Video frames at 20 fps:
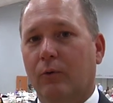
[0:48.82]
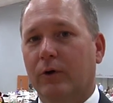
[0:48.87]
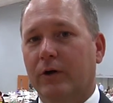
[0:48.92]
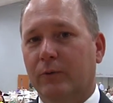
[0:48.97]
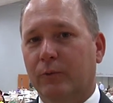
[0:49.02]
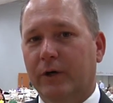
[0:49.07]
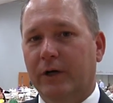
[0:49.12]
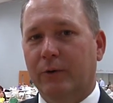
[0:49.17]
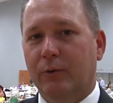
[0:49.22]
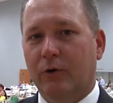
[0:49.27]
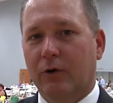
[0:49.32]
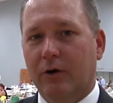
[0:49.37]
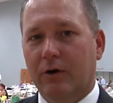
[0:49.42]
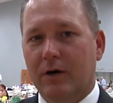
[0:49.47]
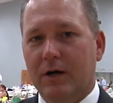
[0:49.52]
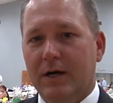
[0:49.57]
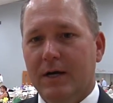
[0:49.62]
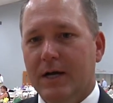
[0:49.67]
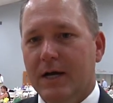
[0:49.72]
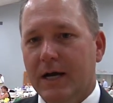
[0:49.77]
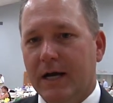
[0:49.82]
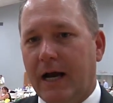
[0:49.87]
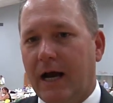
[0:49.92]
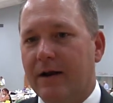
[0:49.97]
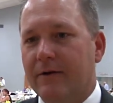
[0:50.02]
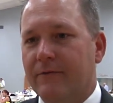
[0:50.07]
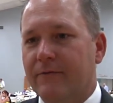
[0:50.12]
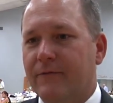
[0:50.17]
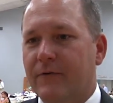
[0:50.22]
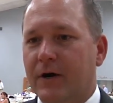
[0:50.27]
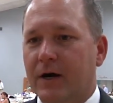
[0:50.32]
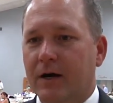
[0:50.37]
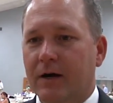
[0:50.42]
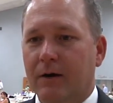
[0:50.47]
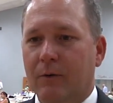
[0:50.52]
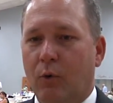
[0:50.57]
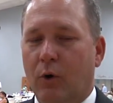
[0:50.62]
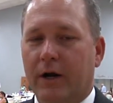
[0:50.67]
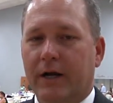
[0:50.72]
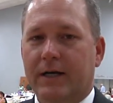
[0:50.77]
when we were kind of
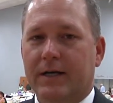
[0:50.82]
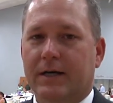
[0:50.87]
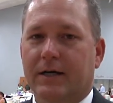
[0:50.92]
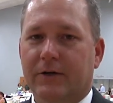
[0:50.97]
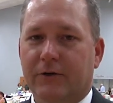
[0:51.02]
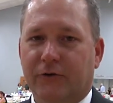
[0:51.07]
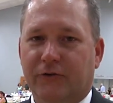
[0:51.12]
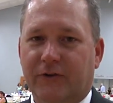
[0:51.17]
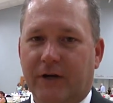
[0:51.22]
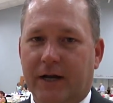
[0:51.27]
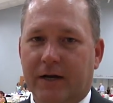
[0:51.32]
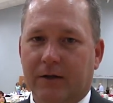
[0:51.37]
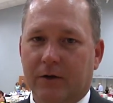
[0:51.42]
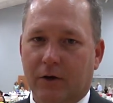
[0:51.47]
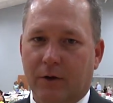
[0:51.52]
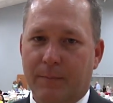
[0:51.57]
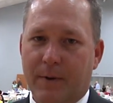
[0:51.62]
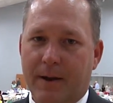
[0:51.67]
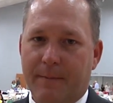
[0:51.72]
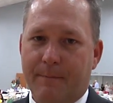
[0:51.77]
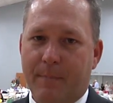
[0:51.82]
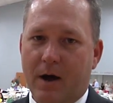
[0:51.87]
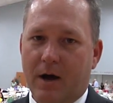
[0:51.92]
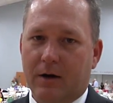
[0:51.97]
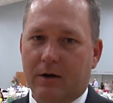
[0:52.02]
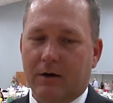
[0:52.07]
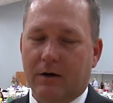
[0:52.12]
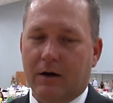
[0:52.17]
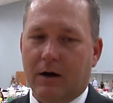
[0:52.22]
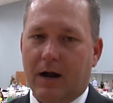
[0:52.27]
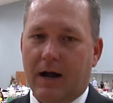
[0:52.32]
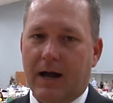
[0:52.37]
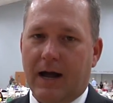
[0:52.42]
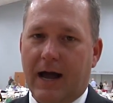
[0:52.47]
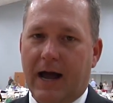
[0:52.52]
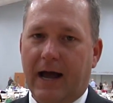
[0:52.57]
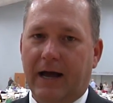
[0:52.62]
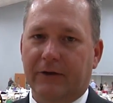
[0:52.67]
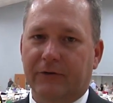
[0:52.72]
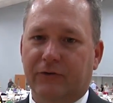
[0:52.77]
uh, wanting to understand a little bit better
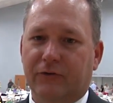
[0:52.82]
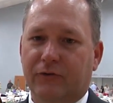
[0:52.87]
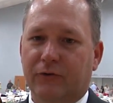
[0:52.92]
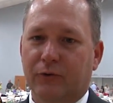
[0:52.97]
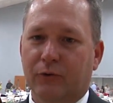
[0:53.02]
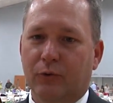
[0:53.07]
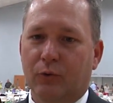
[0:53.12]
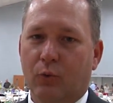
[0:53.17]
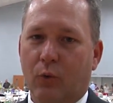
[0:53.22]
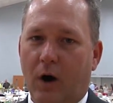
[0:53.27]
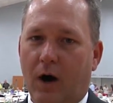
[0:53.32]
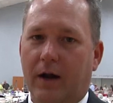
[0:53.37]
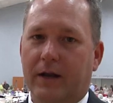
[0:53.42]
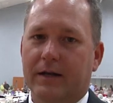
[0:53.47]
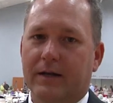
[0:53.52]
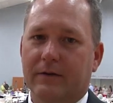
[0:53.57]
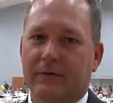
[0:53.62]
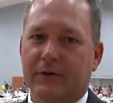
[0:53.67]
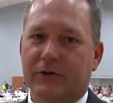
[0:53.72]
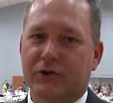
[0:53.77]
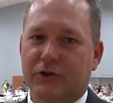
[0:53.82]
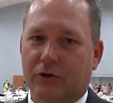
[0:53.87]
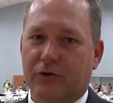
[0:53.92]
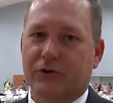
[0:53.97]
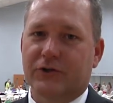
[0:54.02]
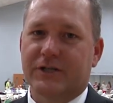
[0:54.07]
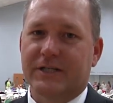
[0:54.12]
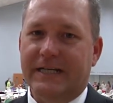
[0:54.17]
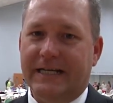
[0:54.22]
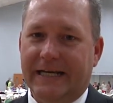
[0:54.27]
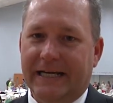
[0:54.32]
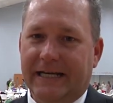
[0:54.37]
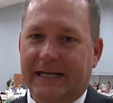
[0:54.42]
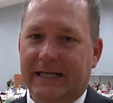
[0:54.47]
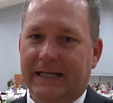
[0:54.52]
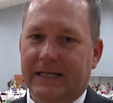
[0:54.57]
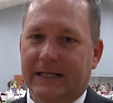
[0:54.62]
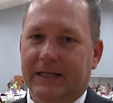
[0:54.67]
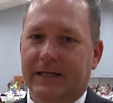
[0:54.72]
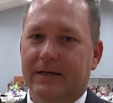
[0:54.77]
as to what the church
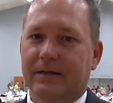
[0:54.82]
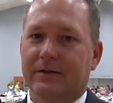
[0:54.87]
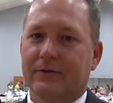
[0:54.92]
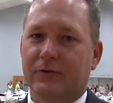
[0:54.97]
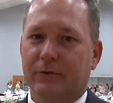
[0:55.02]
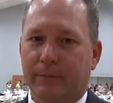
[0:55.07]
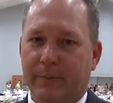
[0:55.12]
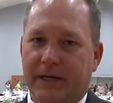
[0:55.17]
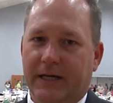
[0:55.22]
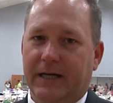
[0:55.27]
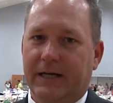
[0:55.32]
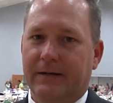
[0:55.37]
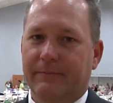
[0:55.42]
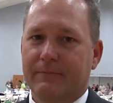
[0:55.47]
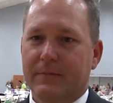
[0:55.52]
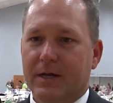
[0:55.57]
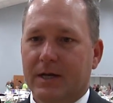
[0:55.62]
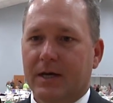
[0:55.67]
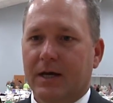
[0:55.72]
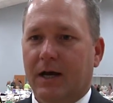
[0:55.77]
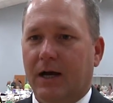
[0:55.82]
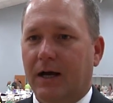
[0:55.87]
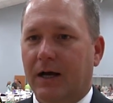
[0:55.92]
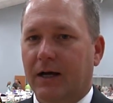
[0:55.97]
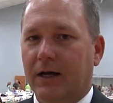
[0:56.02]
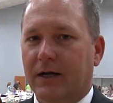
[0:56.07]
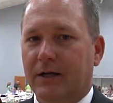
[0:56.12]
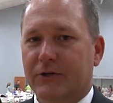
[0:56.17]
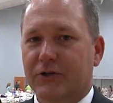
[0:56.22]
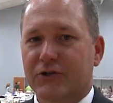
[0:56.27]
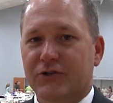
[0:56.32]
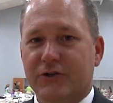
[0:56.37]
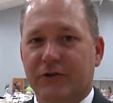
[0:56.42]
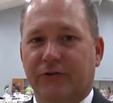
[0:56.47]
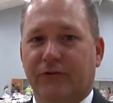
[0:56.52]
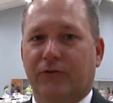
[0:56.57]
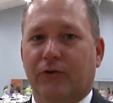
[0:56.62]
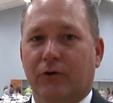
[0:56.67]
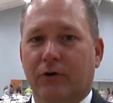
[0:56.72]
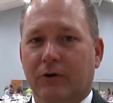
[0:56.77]
needed to be uh, just
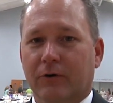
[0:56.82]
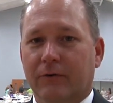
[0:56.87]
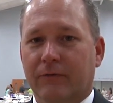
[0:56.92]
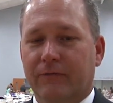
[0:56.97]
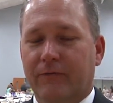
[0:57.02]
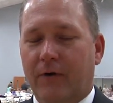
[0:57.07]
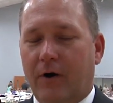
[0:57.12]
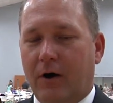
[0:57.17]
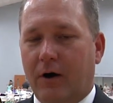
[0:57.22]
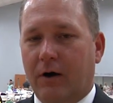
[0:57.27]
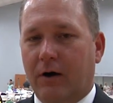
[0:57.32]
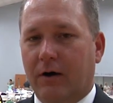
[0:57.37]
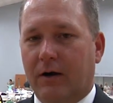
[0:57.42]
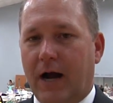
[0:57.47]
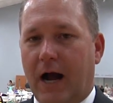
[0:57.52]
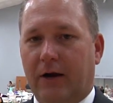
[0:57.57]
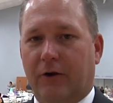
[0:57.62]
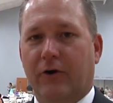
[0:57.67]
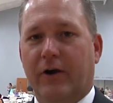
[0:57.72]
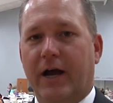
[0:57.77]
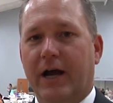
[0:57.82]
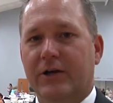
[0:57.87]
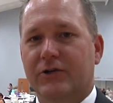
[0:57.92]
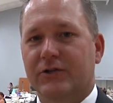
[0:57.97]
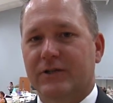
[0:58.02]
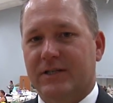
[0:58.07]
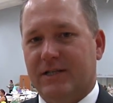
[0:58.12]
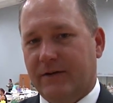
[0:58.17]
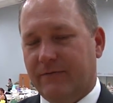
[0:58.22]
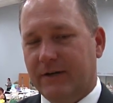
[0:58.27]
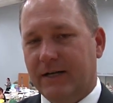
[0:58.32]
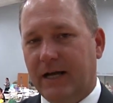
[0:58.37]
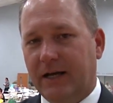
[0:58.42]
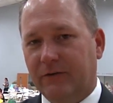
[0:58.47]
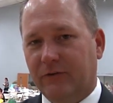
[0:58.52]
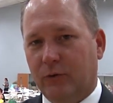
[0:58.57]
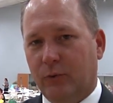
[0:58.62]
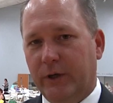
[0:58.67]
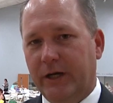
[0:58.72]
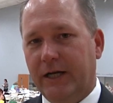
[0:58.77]
to serve our congregation seven
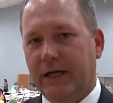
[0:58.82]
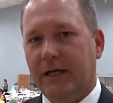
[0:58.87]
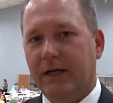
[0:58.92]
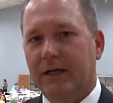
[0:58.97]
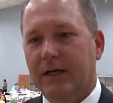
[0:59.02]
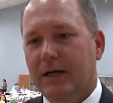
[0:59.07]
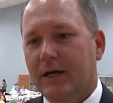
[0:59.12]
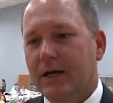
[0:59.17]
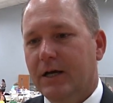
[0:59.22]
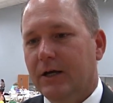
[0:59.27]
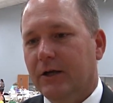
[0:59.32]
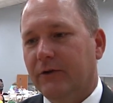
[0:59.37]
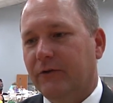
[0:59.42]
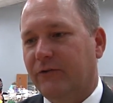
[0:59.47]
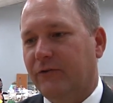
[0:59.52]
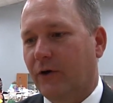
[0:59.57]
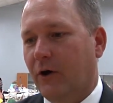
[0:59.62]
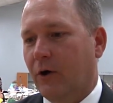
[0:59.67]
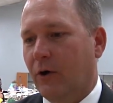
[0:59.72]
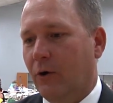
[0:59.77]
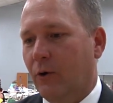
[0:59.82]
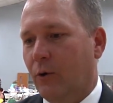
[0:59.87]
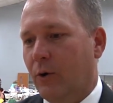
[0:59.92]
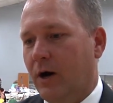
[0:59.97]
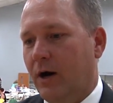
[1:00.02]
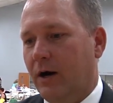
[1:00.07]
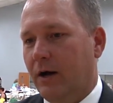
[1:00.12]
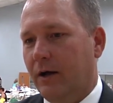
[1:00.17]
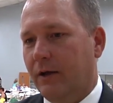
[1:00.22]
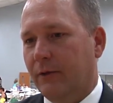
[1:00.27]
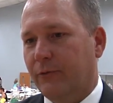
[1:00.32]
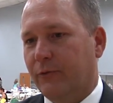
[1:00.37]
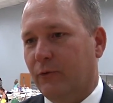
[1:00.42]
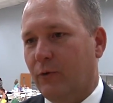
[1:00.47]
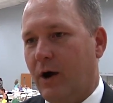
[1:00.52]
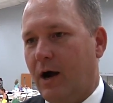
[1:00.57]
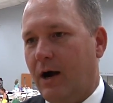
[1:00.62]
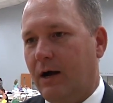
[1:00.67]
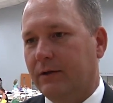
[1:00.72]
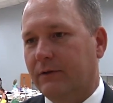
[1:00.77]
days a week. So, uh,
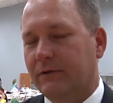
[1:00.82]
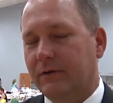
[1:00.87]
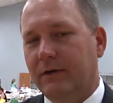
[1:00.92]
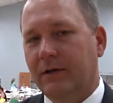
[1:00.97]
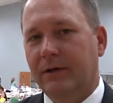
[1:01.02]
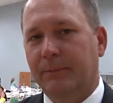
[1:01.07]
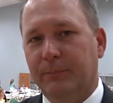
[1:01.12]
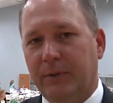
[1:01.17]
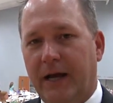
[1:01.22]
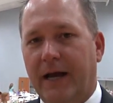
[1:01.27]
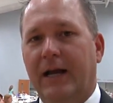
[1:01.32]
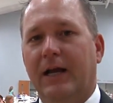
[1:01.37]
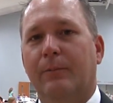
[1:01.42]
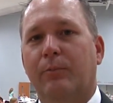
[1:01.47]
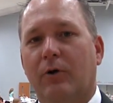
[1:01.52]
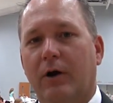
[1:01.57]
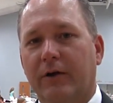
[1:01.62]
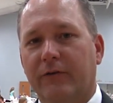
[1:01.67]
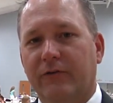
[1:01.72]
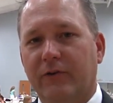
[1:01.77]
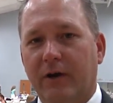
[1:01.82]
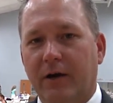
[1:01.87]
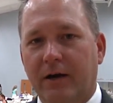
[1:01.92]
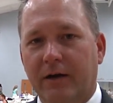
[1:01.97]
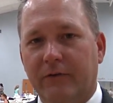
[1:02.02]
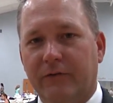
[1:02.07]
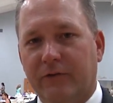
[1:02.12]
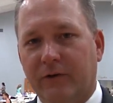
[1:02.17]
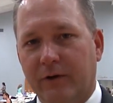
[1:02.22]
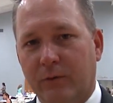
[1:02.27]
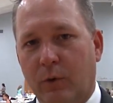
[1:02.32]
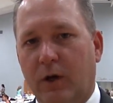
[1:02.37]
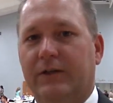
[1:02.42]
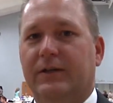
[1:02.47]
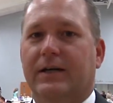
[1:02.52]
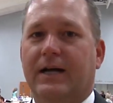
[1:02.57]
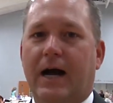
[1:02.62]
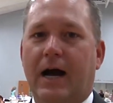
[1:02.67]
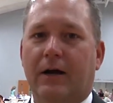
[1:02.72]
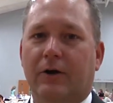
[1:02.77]
throughout the planning process and
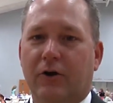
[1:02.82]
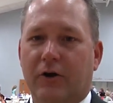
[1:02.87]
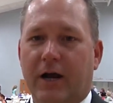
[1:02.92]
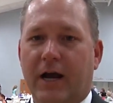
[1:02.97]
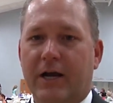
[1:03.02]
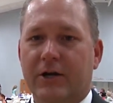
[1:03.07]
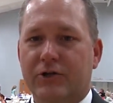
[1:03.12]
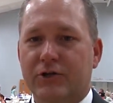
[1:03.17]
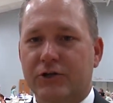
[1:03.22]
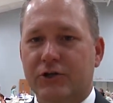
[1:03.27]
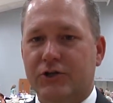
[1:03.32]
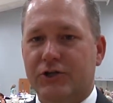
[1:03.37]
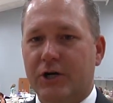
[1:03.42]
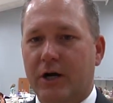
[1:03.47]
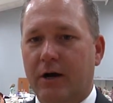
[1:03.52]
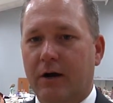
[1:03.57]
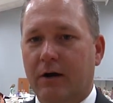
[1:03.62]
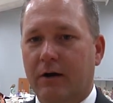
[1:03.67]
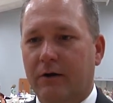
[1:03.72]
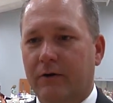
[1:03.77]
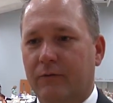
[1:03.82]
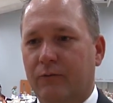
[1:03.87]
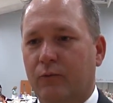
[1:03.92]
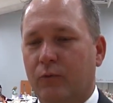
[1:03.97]
what the congregation shared,